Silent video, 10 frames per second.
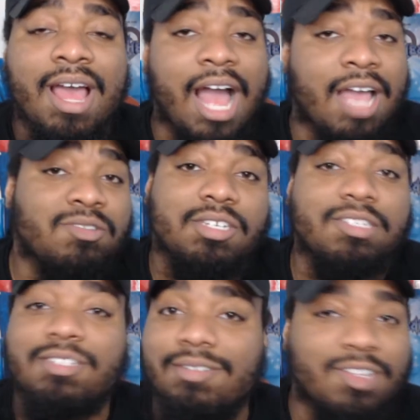I used to
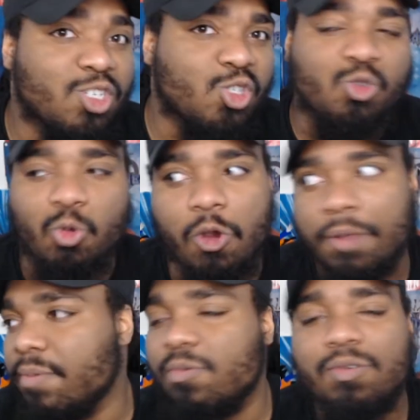destroy
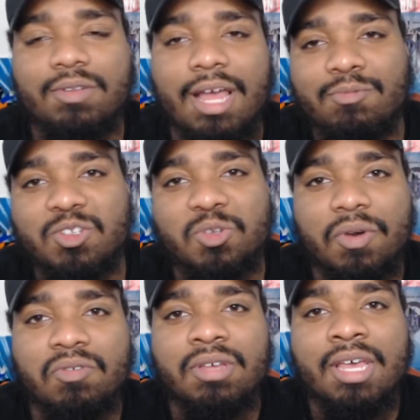people online with Smoke.